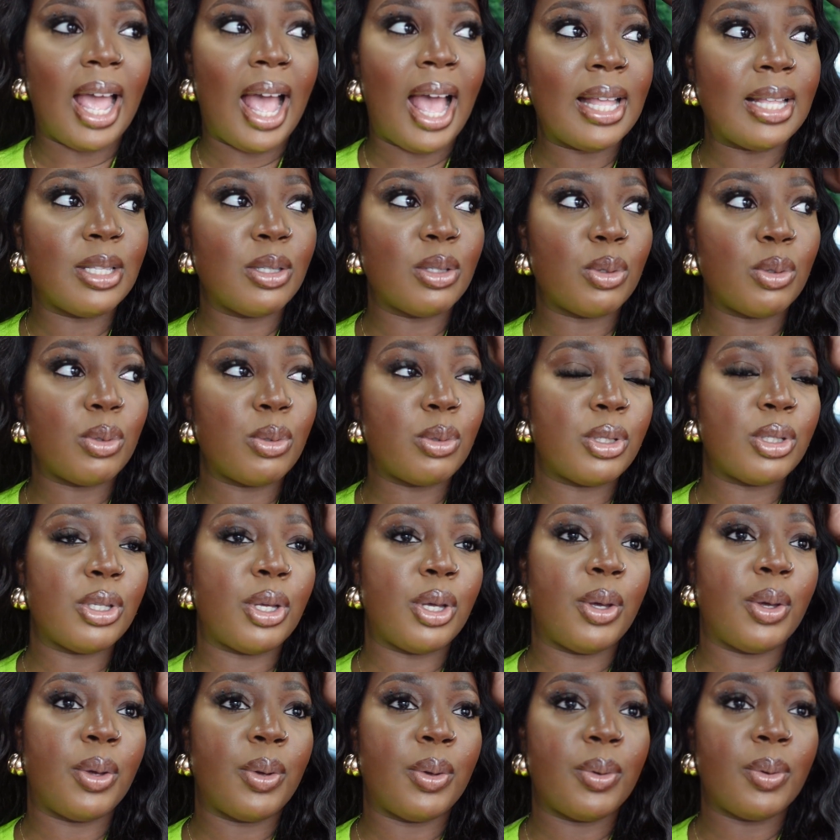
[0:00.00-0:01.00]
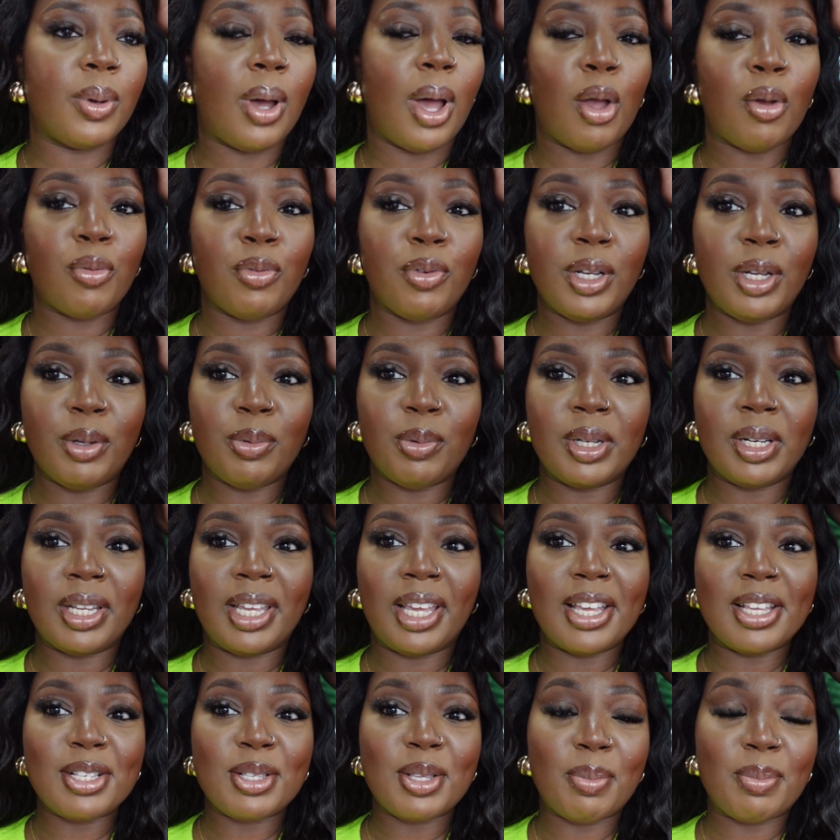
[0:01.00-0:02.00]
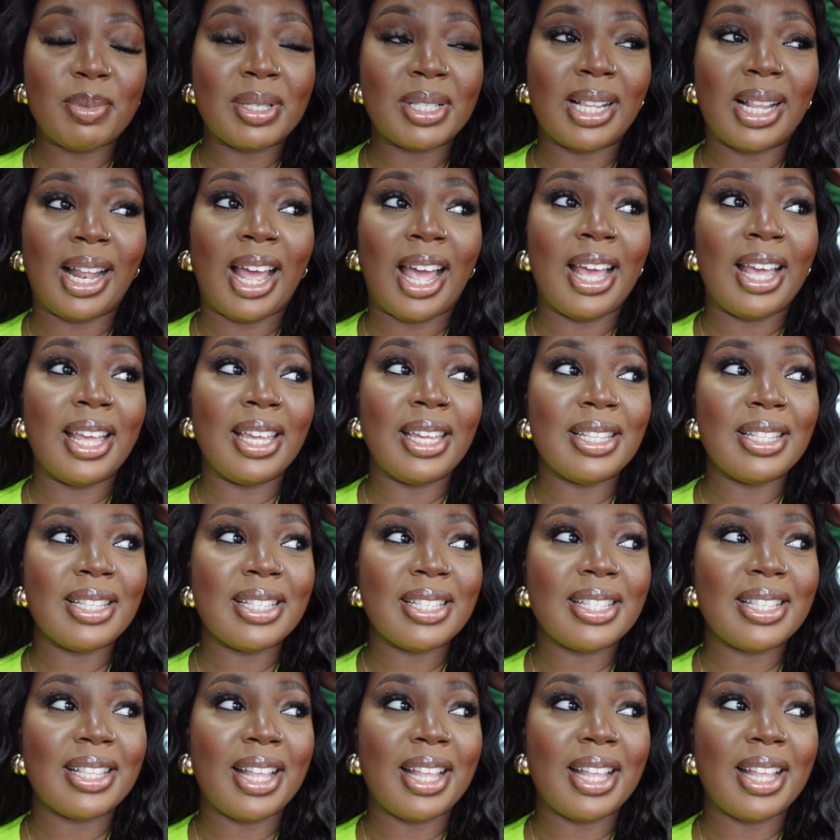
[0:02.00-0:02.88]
And also, I really want to get some slides